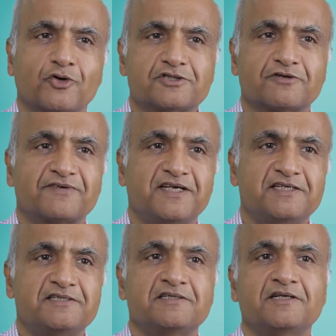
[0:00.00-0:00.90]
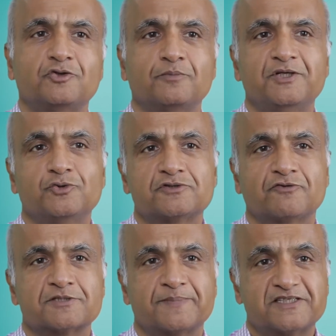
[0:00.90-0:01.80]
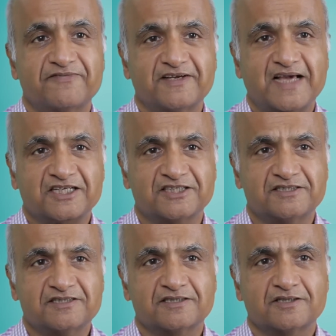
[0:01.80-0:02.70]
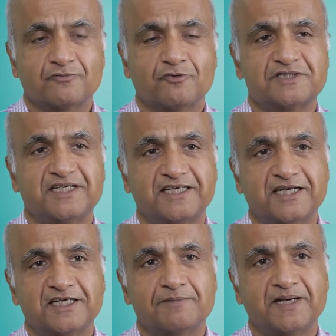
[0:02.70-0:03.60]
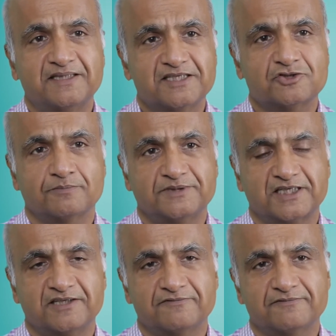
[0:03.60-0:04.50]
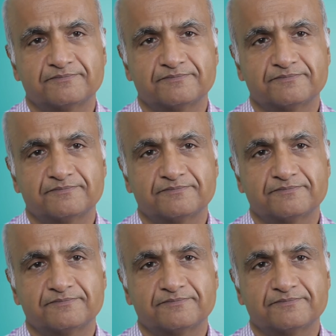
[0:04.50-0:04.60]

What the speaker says: choice of keys to be used for specific actions was dictated by this objective.